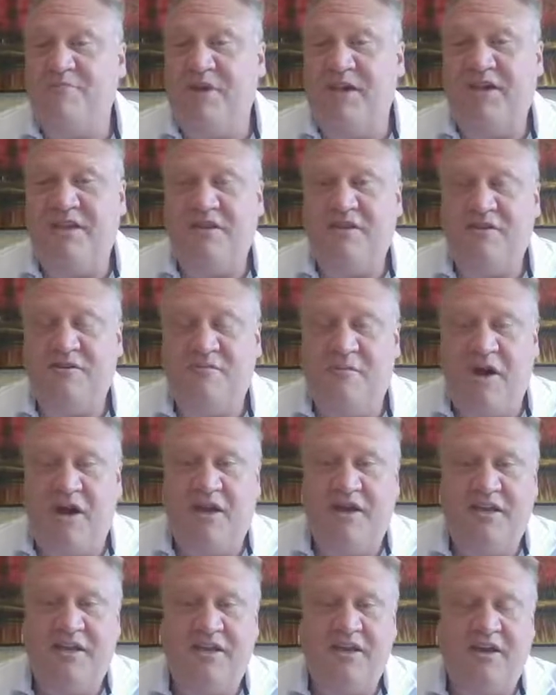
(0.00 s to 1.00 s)
making you
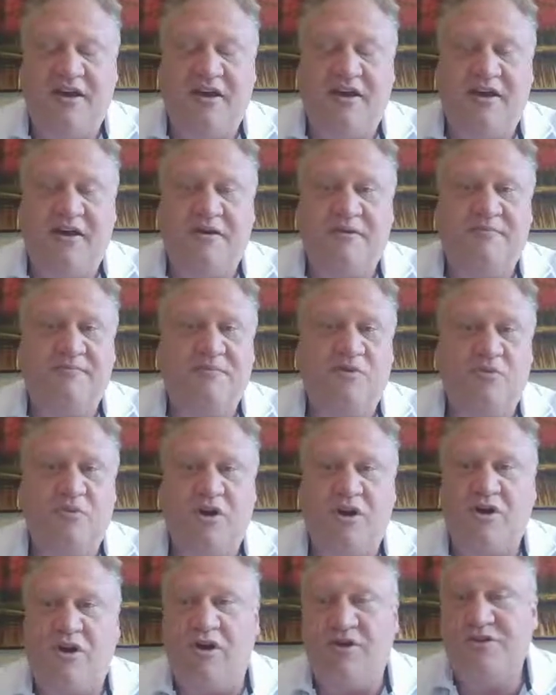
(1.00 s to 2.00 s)
money.
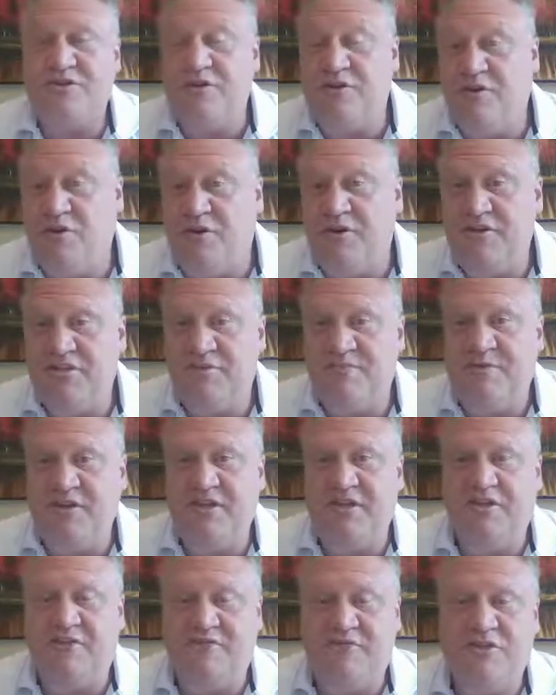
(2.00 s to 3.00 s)
We're also going to
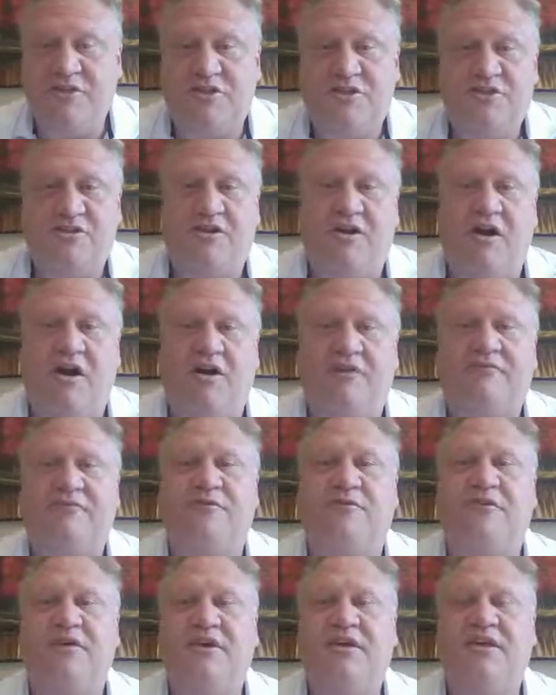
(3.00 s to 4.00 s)
be in the future
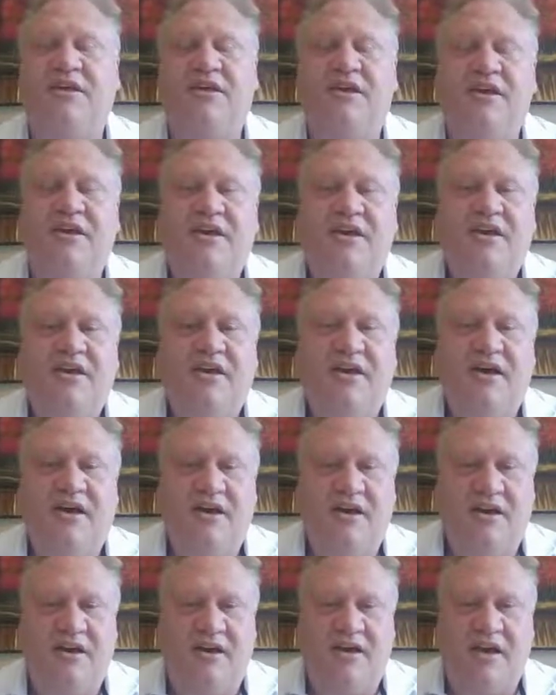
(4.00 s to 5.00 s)
offering
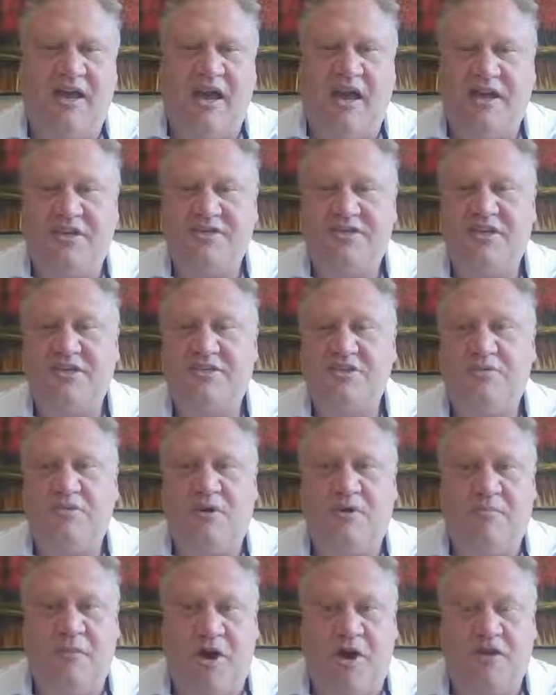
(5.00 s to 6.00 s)
access to
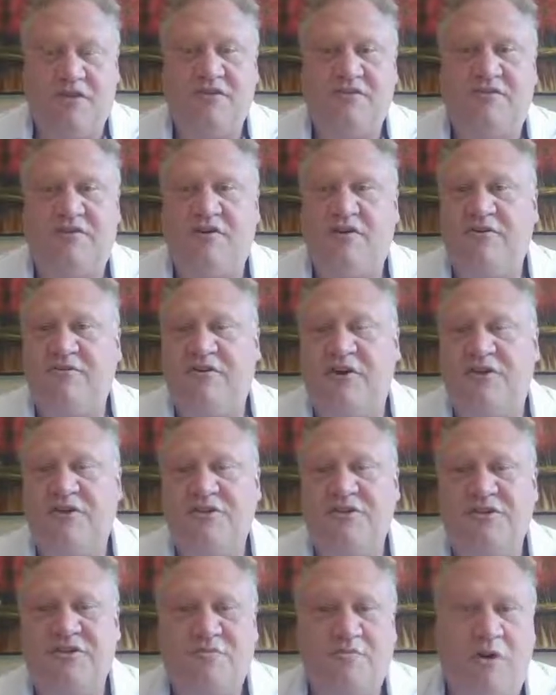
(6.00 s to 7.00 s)
our bots for a
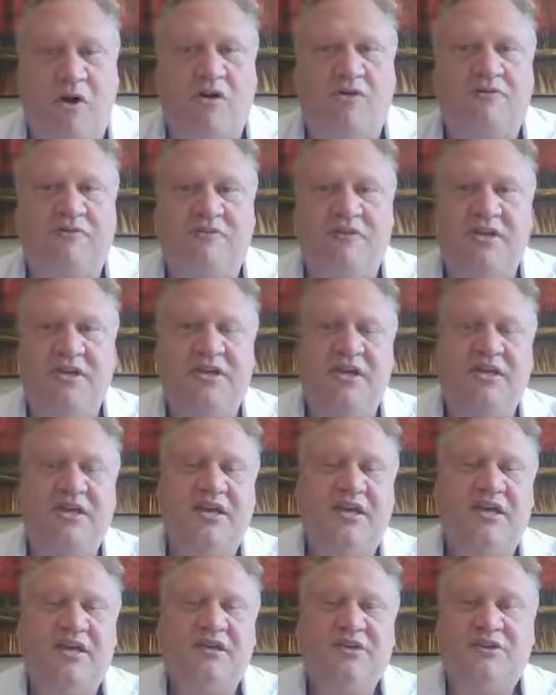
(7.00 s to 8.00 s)
very small fee
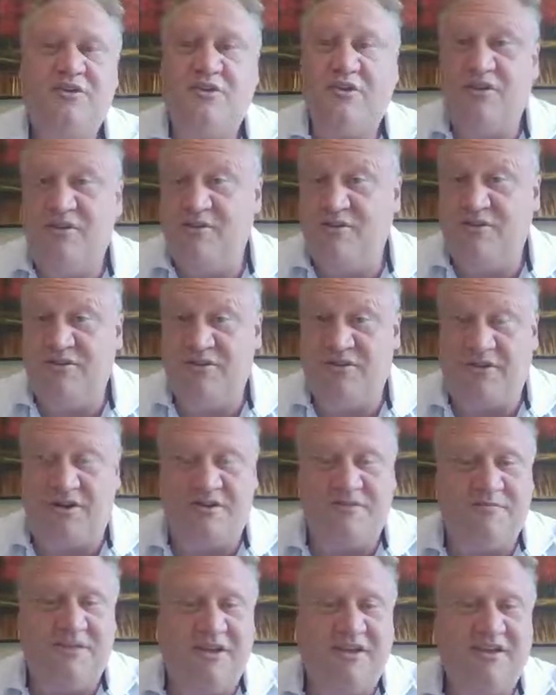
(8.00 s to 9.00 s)
so that you can
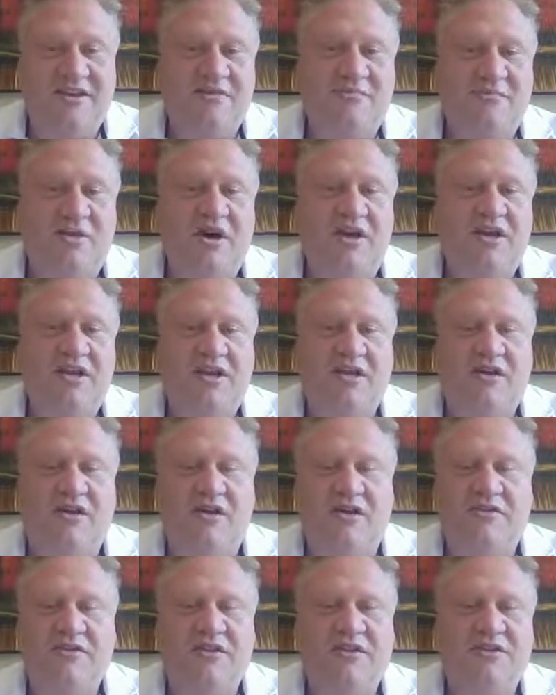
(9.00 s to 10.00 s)
start making money
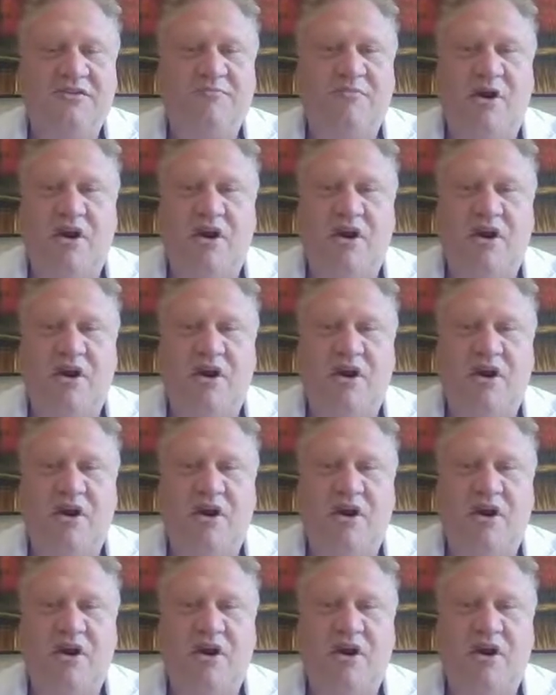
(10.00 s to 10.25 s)
on these